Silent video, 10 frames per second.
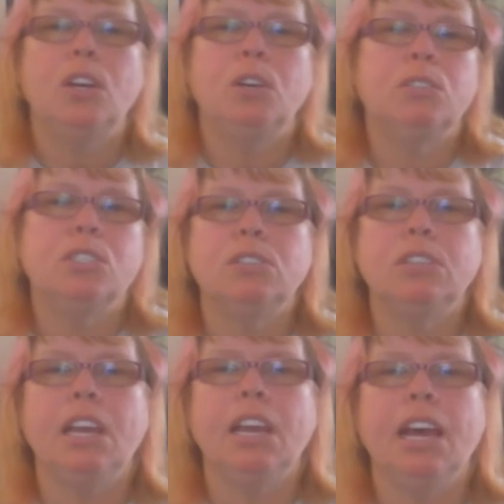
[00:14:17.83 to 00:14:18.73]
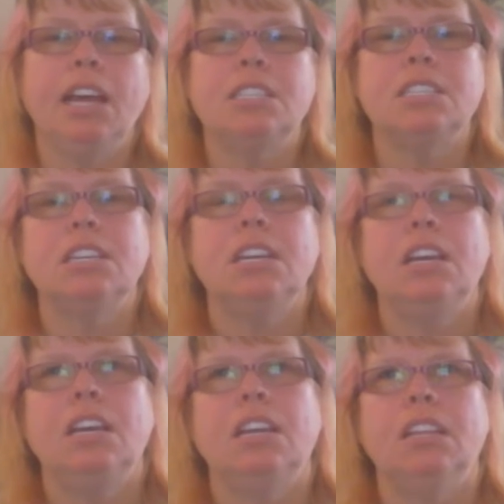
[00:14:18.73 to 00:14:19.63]
who is looking at
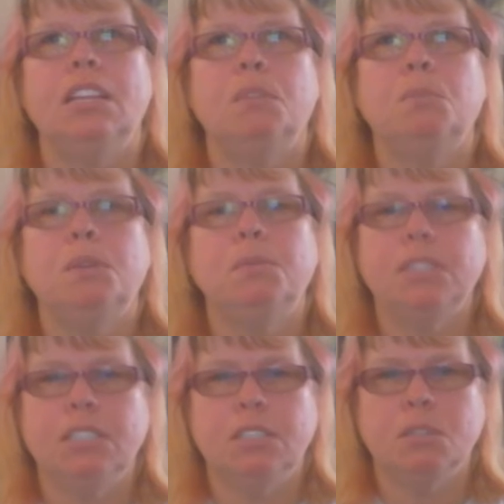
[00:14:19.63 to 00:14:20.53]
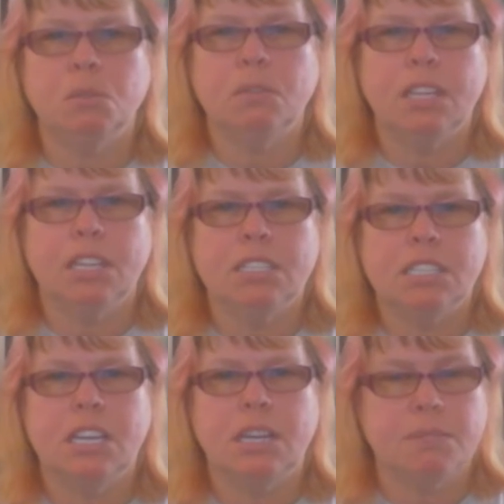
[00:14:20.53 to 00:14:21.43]
the more political
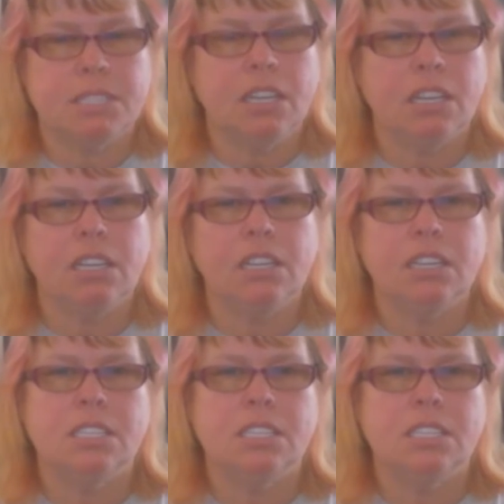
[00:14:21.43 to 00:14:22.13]
things that I'm saying